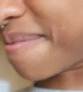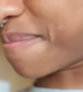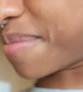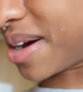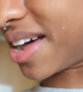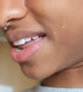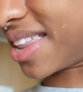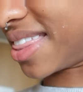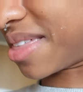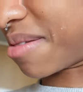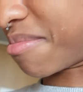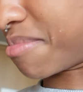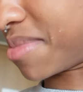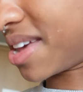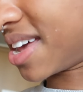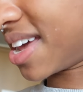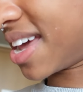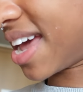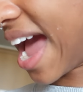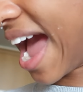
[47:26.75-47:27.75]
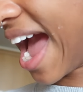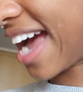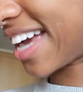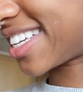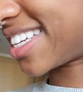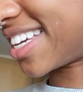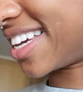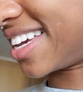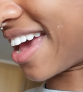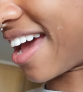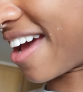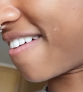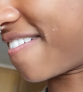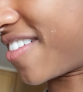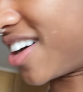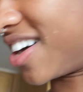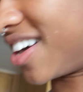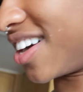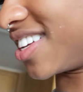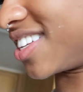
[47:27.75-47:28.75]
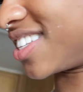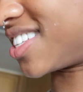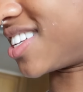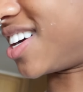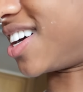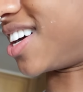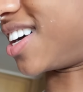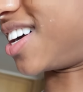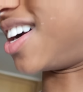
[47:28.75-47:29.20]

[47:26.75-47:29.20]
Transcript: But the meet actually gave us a